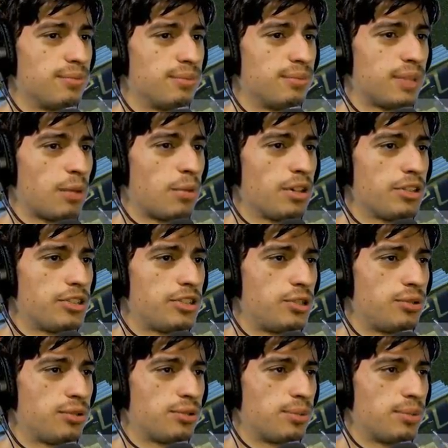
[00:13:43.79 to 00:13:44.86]
we got 1,
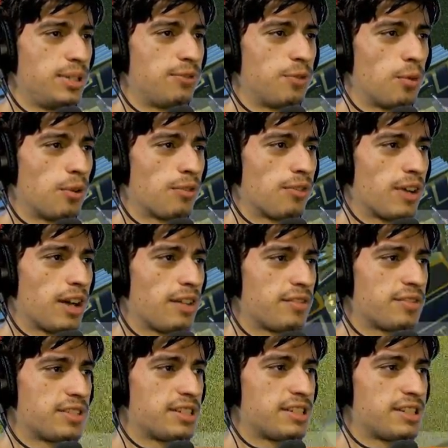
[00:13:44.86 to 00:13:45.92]
2, 3, 4,
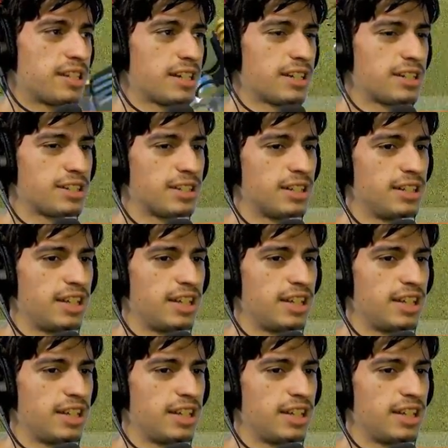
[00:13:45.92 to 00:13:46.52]
5, 6.